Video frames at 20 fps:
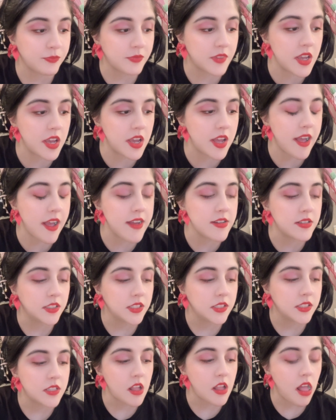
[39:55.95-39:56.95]
Yeah.
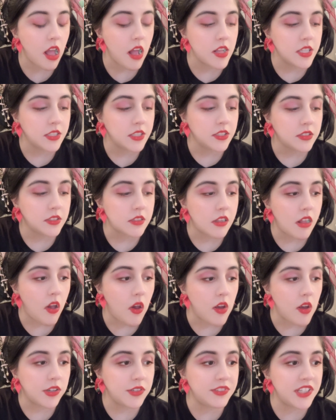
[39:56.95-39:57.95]

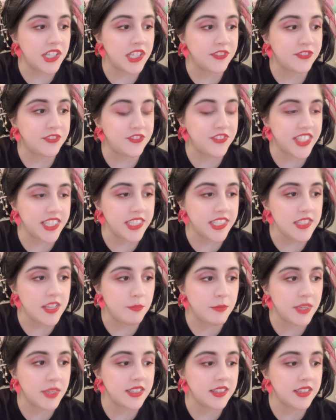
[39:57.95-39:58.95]
You're very fit.
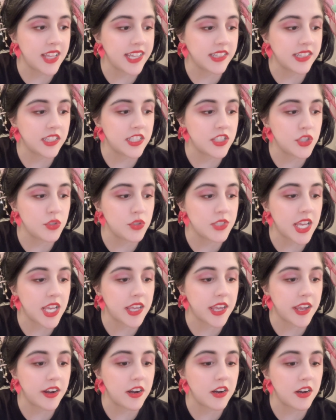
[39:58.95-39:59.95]
Men like that you
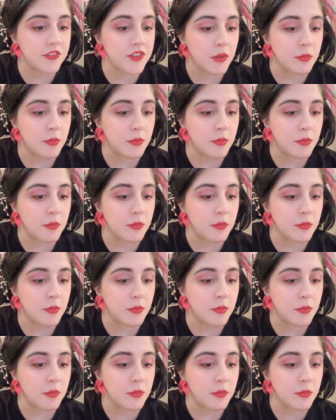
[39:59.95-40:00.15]
take care of